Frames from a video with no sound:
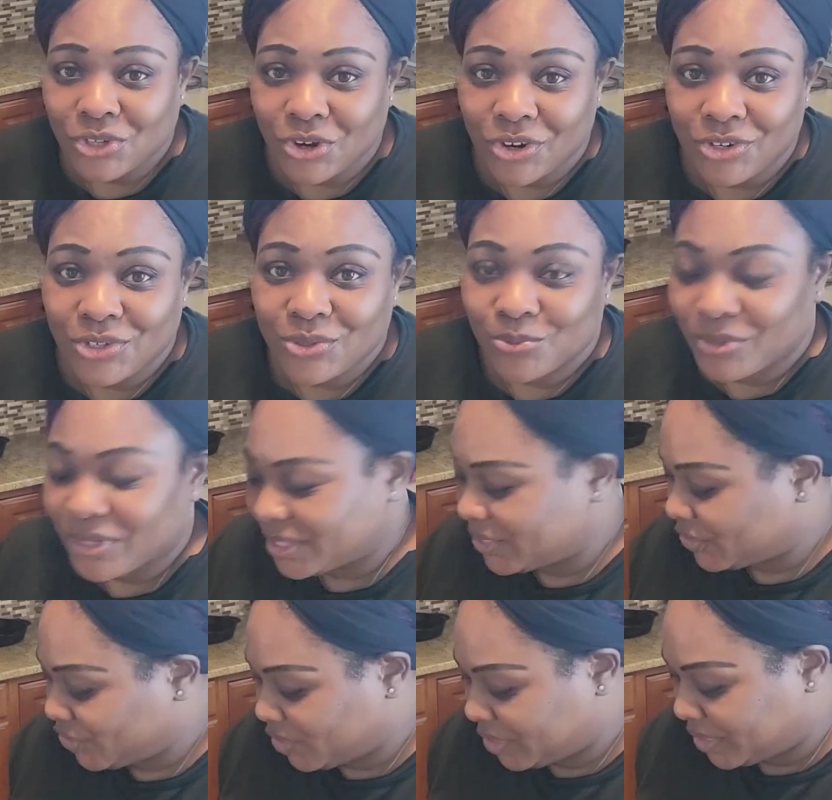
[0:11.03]
starts
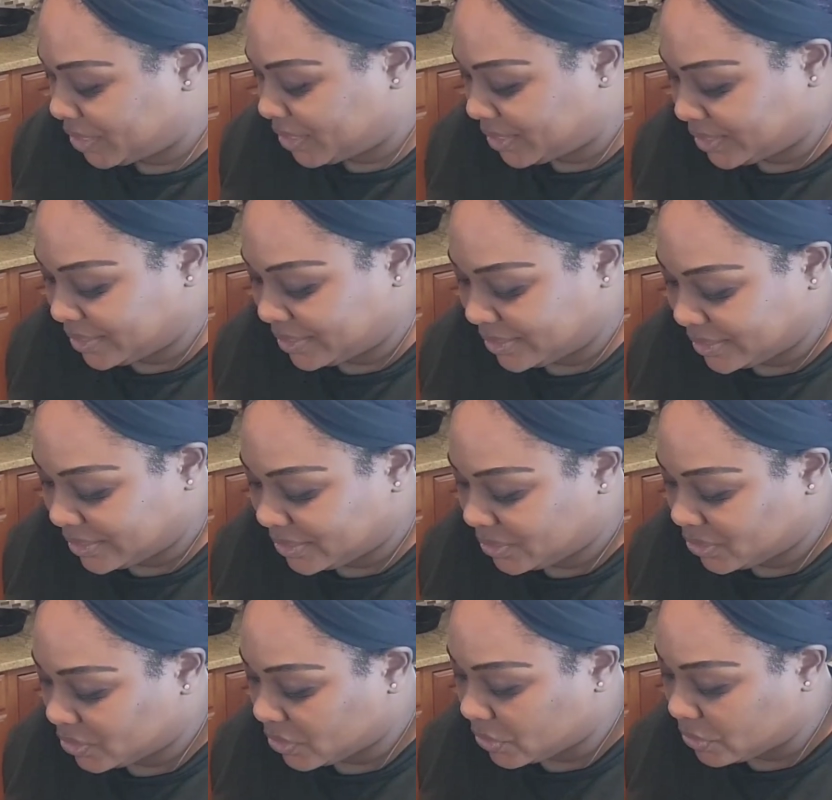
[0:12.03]
with the
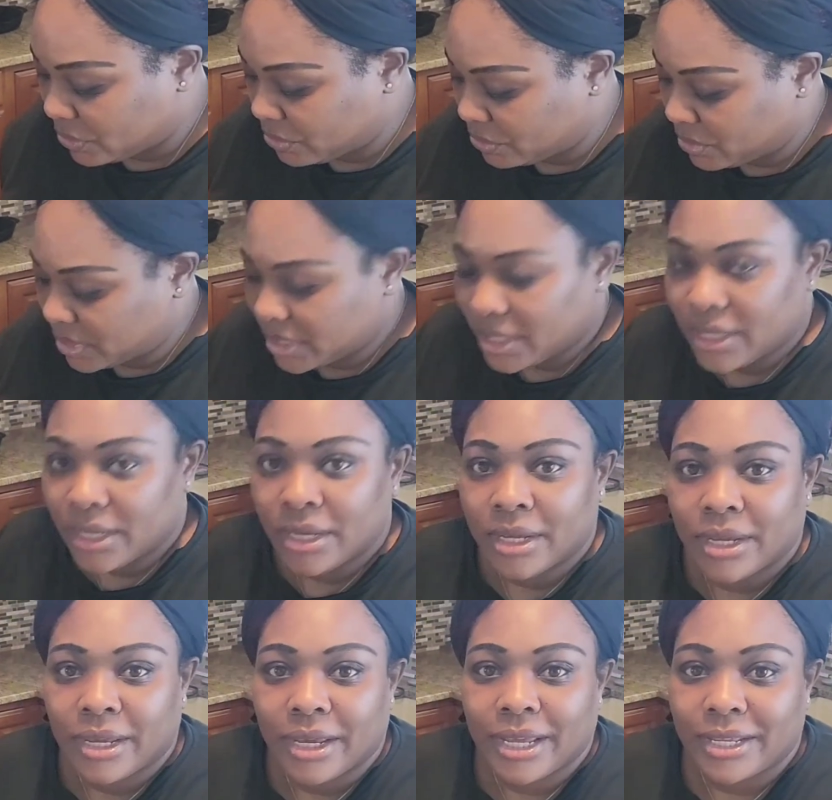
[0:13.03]
cheeses.
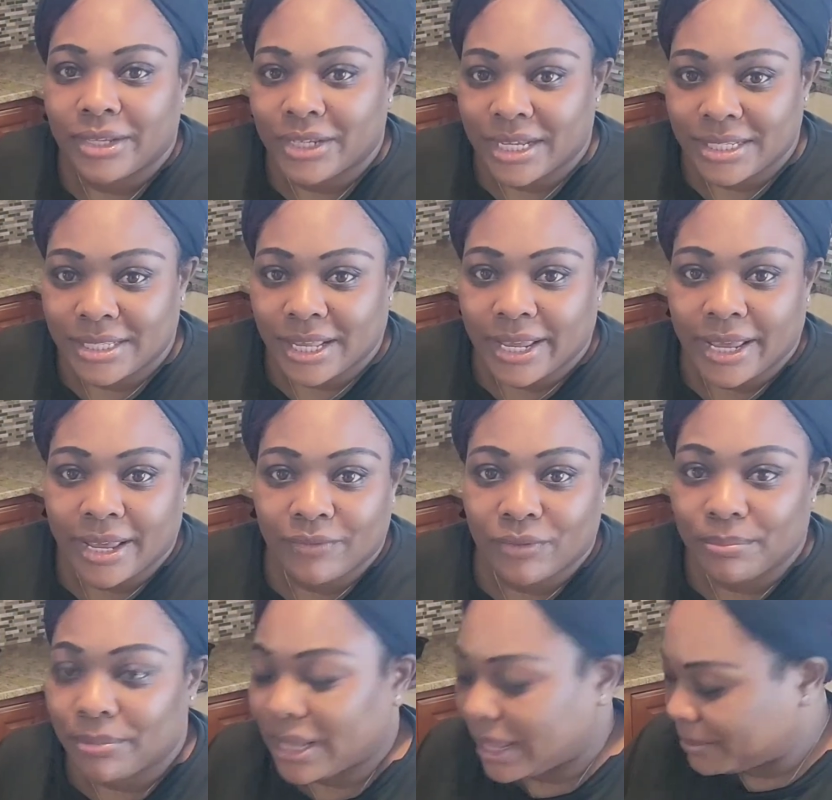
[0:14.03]
And yes, I
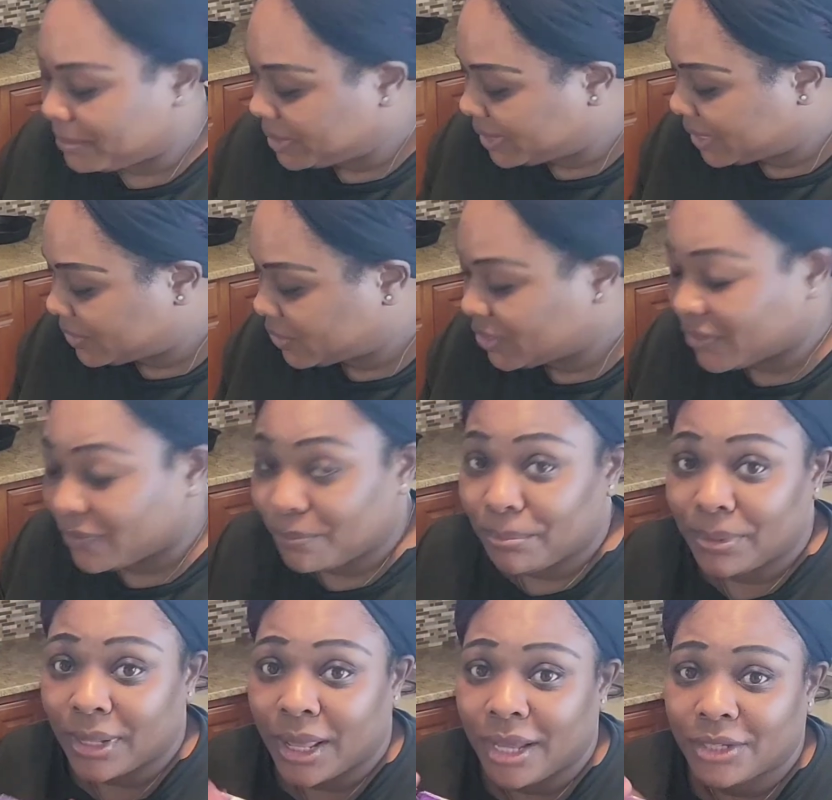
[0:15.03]
have a combination
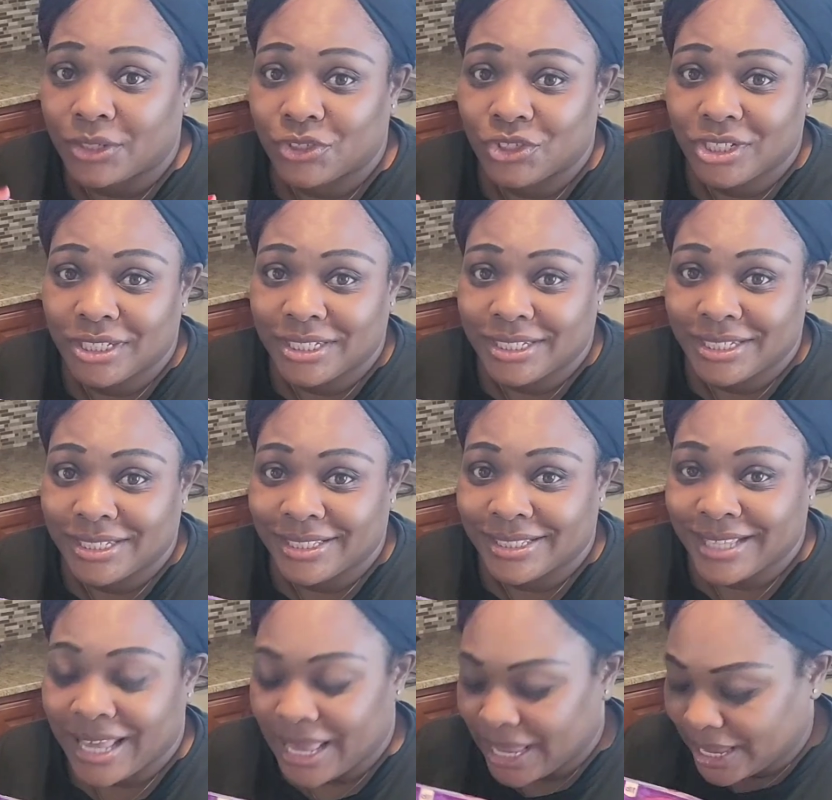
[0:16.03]
of block
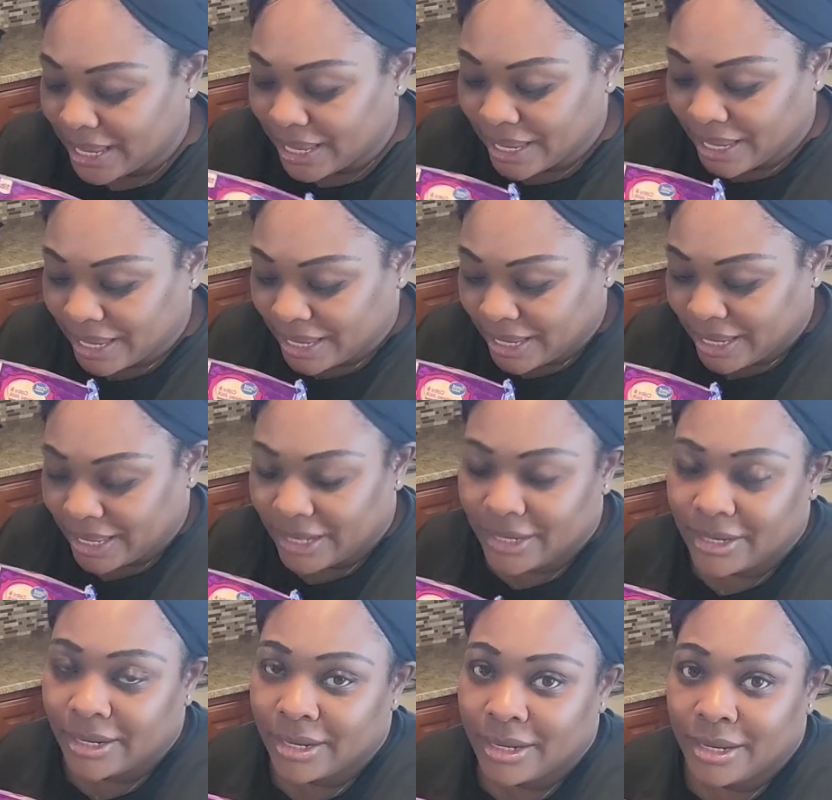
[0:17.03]
cheese
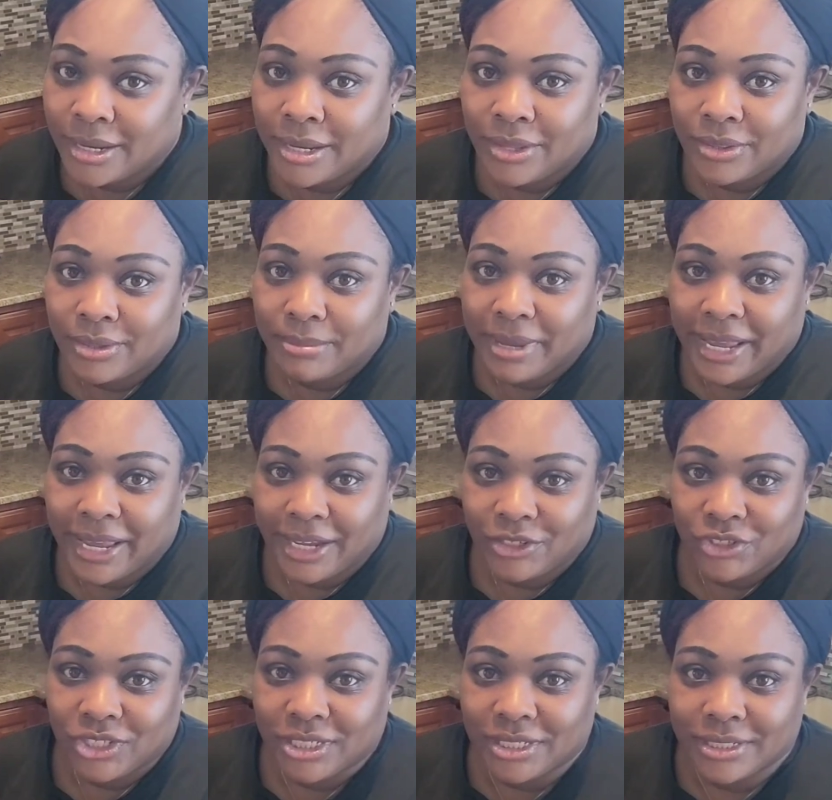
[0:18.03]
and the
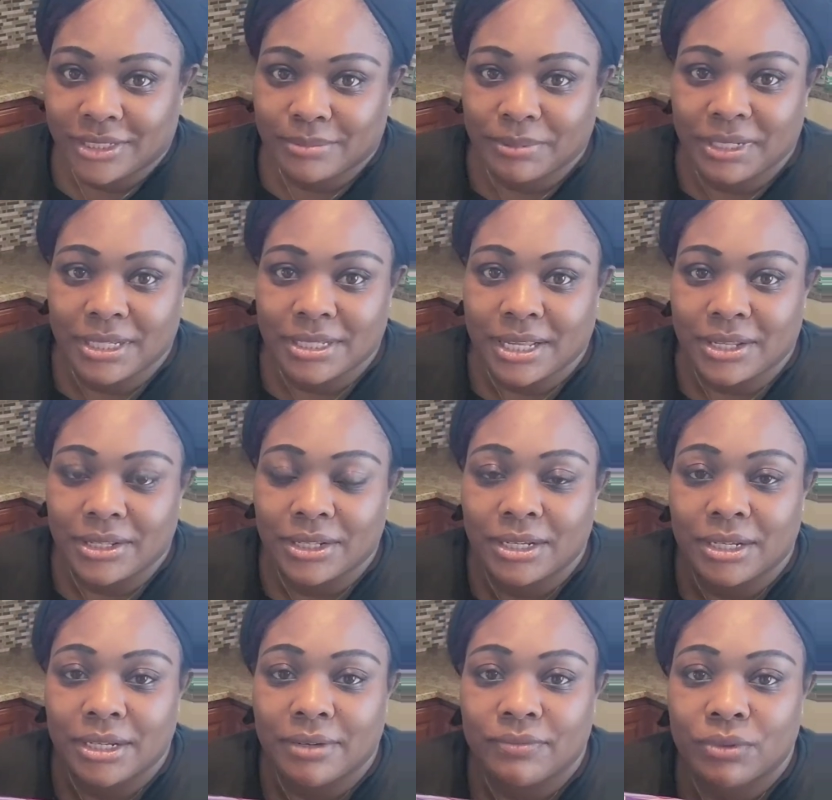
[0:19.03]
bag cheese because I
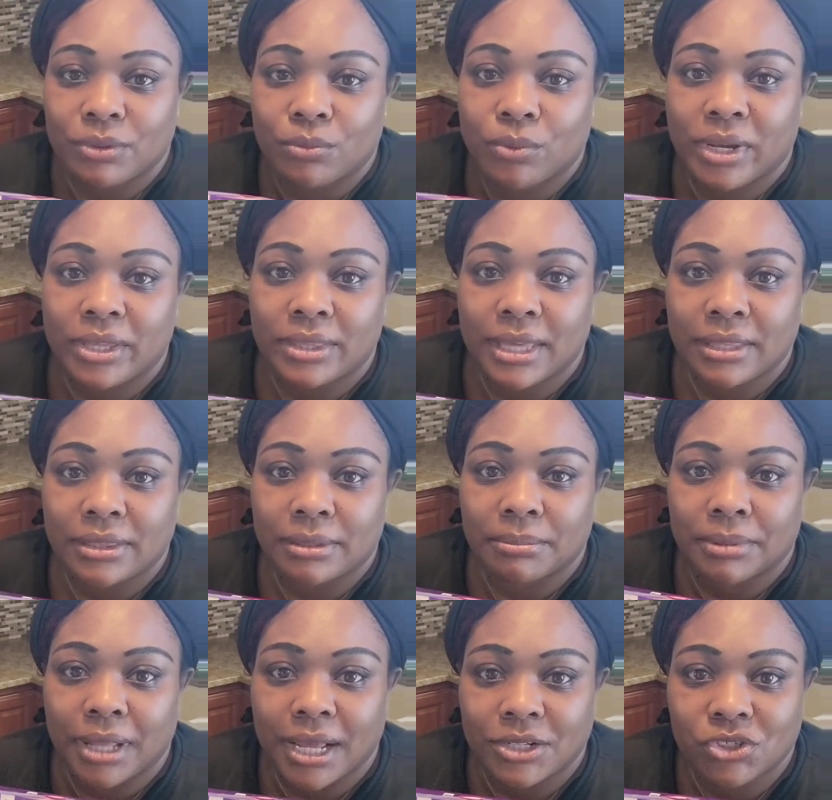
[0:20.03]
love the way that
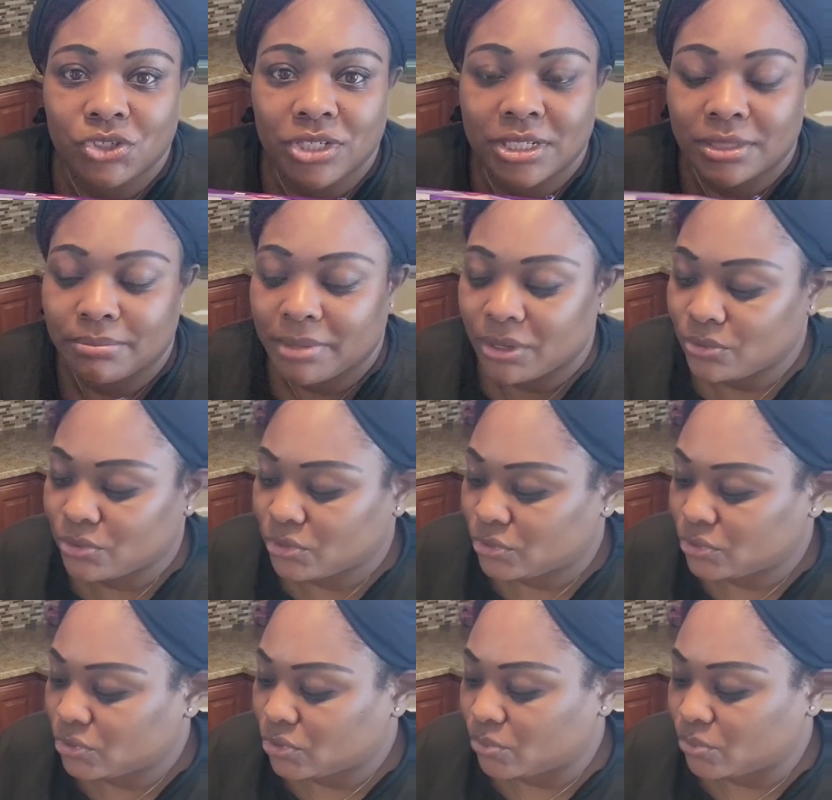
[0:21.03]
the block cheese melts.